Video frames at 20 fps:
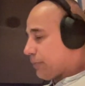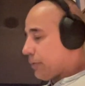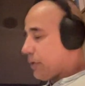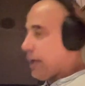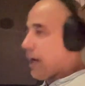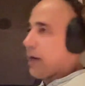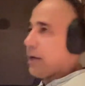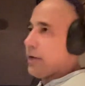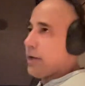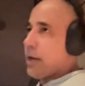
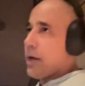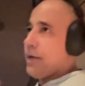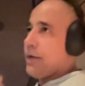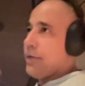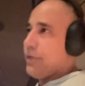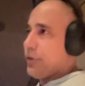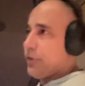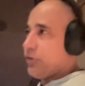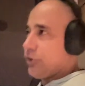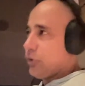not an
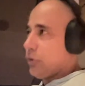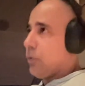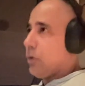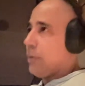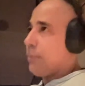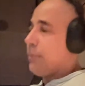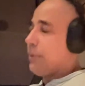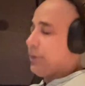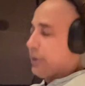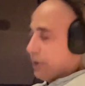additional
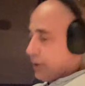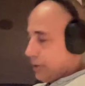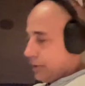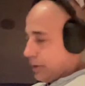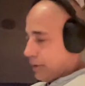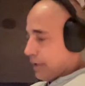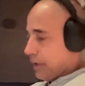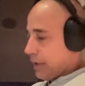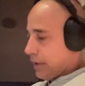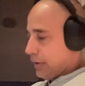one, but
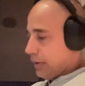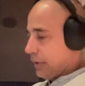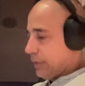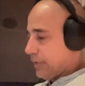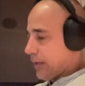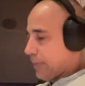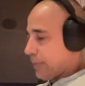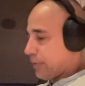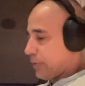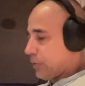a
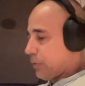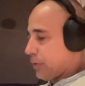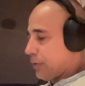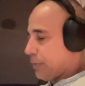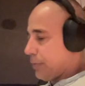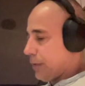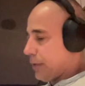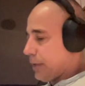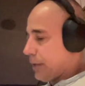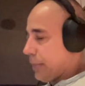subsequent
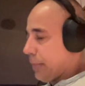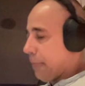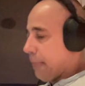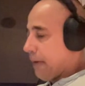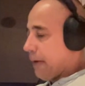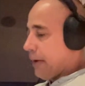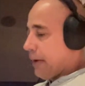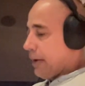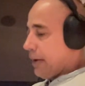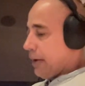one.
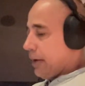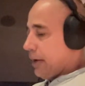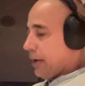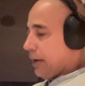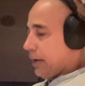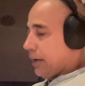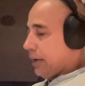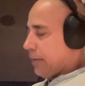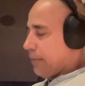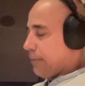
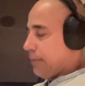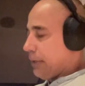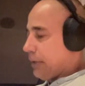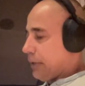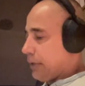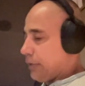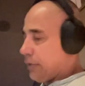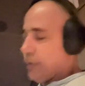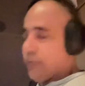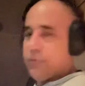
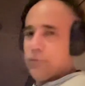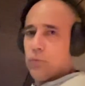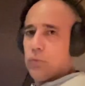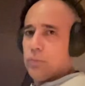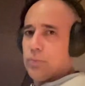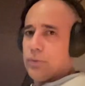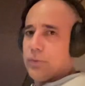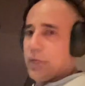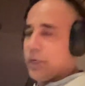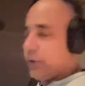because of the
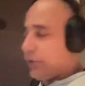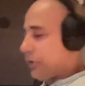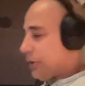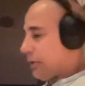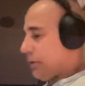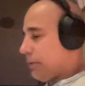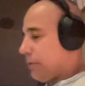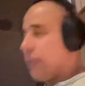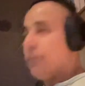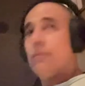fluid
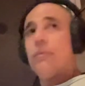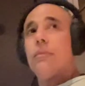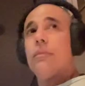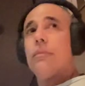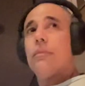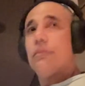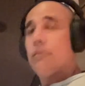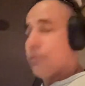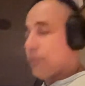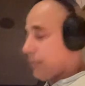production
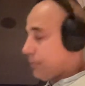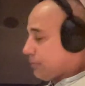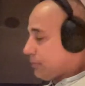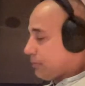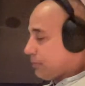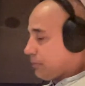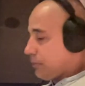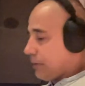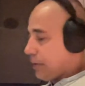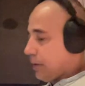
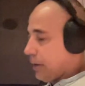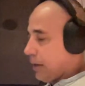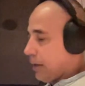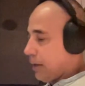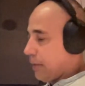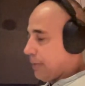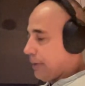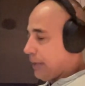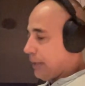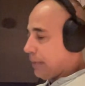
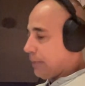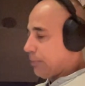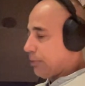being a